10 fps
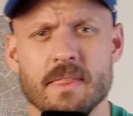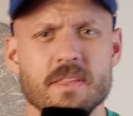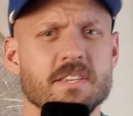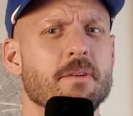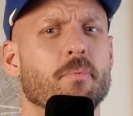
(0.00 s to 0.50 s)

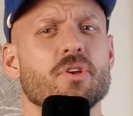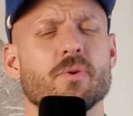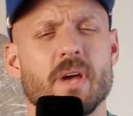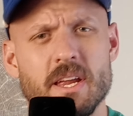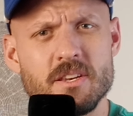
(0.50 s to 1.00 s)
The deeper you
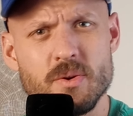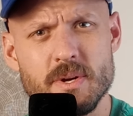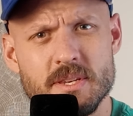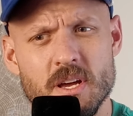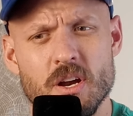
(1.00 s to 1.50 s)
get into
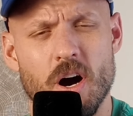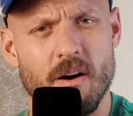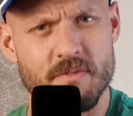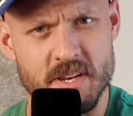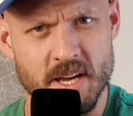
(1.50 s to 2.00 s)
it,
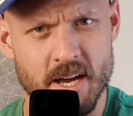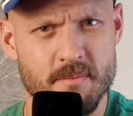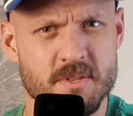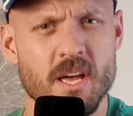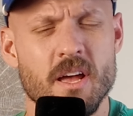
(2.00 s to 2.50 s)

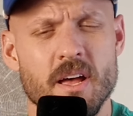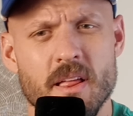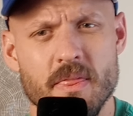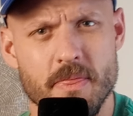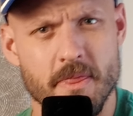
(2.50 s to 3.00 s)
oftentimes
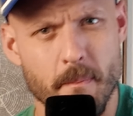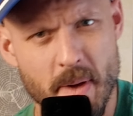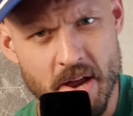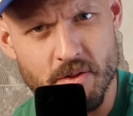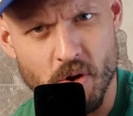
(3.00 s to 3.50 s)
the
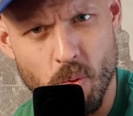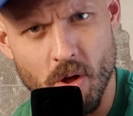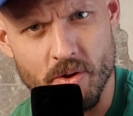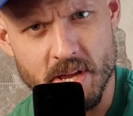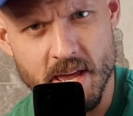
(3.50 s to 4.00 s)
better the
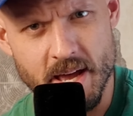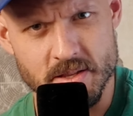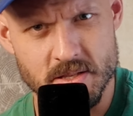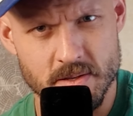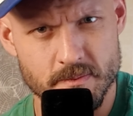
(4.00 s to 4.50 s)
quality
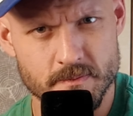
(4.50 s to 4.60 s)
gets.